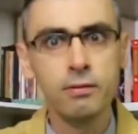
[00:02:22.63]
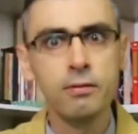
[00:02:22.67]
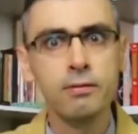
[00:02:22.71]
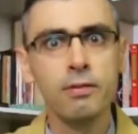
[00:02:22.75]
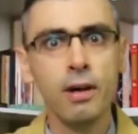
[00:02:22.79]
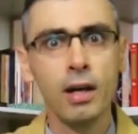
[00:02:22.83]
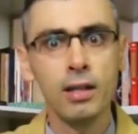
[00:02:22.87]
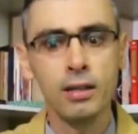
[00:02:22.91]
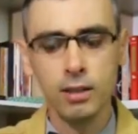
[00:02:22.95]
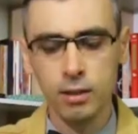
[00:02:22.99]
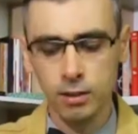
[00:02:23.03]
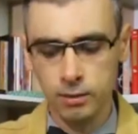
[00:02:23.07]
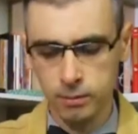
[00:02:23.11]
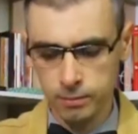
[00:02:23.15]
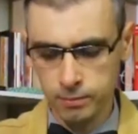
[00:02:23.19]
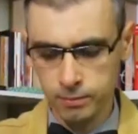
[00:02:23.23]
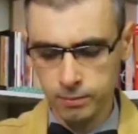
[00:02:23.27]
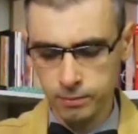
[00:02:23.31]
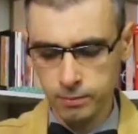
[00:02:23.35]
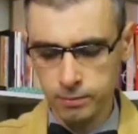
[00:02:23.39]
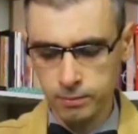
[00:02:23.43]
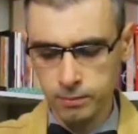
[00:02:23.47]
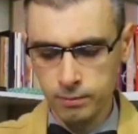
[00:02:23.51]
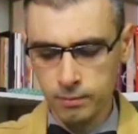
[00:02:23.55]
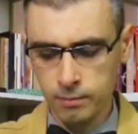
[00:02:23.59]
Father,
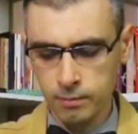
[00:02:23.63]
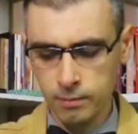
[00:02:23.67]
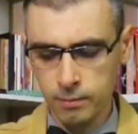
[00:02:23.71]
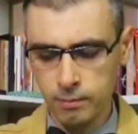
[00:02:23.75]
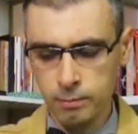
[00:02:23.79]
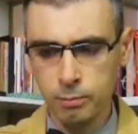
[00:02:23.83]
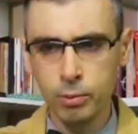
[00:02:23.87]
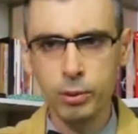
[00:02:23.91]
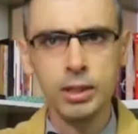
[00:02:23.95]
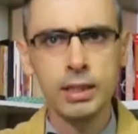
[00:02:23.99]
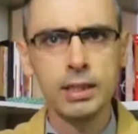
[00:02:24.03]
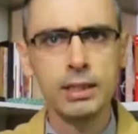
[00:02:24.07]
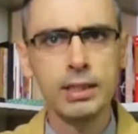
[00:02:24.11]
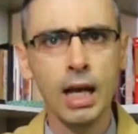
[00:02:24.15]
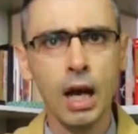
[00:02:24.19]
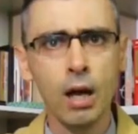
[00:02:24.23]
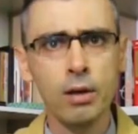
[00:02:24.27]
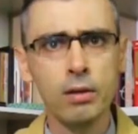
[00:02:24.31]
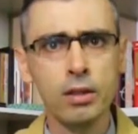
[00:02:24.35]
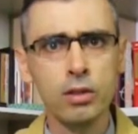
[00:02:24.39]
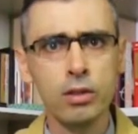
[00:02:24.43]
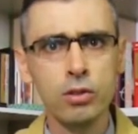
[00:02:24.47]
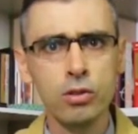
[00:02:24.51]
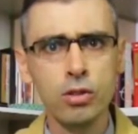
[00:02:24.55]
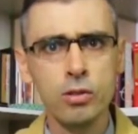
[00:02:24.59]
putting
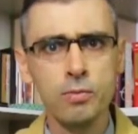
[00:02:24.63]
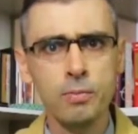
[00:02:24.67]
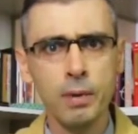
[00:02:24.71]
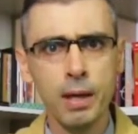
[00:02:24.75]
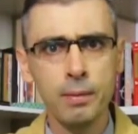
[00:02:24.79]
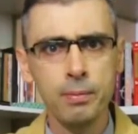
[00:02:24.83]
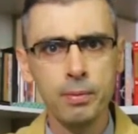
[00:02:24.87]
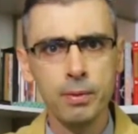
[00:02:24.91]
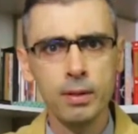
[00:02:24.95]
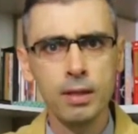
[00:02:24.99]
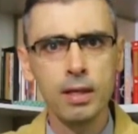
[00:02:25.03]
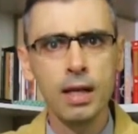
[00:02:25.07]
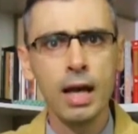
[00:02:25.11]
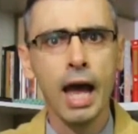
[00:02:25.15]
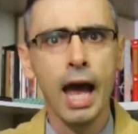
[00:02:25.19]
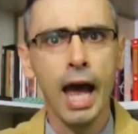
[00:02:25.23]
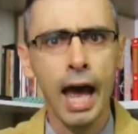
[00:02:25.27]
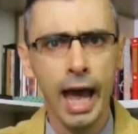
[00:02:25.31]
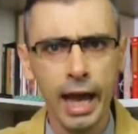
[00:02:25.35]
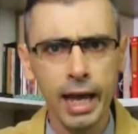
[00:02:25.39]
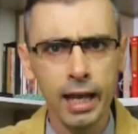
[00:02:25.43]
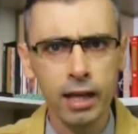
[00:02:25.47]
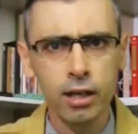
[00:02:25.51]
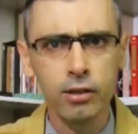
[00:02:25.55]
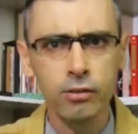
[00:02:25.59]
down the newspaper
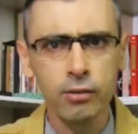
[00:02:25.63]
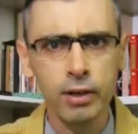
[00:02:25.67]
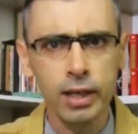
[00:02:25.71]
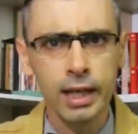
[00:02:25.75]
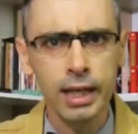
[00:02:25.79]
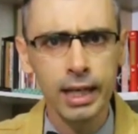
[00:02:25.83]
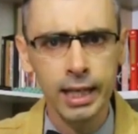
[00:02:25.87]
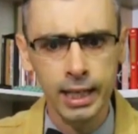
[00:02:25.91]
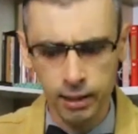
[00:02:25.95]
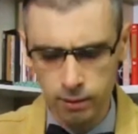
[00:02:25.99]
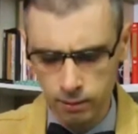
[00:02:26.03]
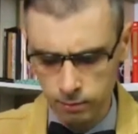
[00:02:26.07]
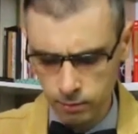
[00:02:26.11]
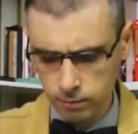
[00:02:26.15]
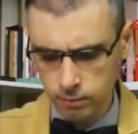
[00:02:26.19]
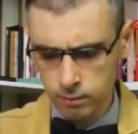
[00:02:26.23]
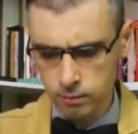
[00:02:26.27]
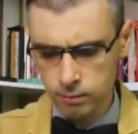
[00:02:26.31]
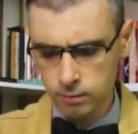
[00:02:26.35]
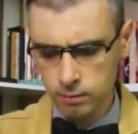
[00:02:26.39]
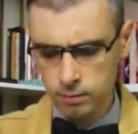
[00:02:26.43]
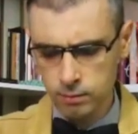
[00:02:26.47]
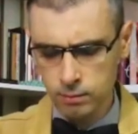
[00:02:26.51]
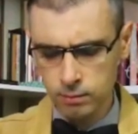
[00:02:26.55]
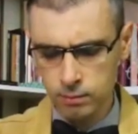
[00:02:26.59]
angrily:
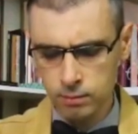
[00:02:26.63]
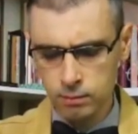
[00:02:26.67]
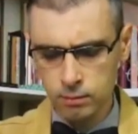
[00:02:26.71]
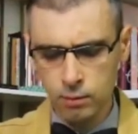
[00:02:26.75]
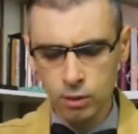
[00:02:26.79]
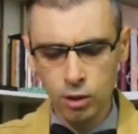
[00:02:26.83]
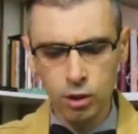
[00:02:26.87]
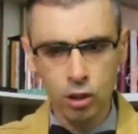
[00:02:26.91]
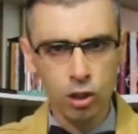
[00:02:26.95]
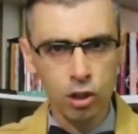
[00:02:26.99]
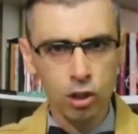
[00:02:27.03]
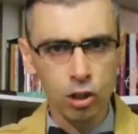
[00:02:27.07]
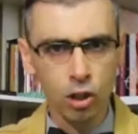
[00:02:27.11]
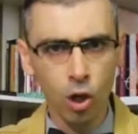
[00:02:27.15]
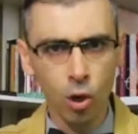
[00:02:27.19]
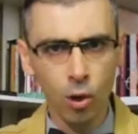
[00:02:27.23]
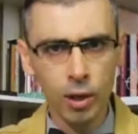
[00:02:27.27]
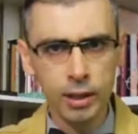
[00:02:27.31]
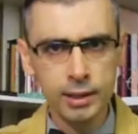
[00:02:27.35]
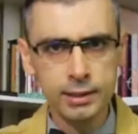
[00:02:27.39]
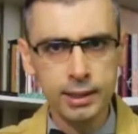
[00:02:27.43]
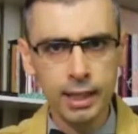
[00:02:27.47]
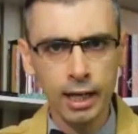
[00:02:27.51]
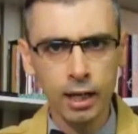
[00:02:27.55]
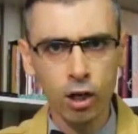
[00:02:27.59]
"Go
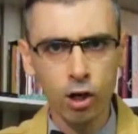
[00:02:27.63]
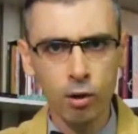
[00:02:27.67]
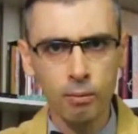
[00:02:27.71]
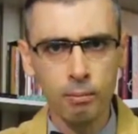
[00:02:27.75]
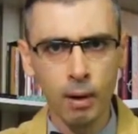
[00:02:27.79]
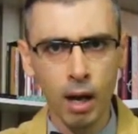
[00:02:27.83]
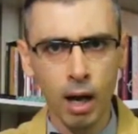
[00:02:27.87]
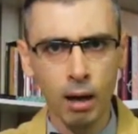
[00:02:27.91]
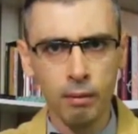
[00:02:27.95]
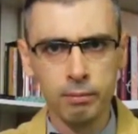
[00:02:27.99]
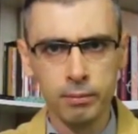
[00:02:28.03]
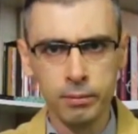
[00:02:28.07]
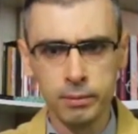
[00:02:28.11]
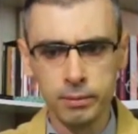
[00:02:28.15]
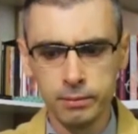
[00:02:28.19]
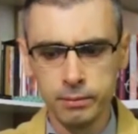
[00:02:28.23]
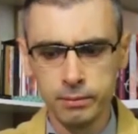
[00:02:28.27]
and tell your mom."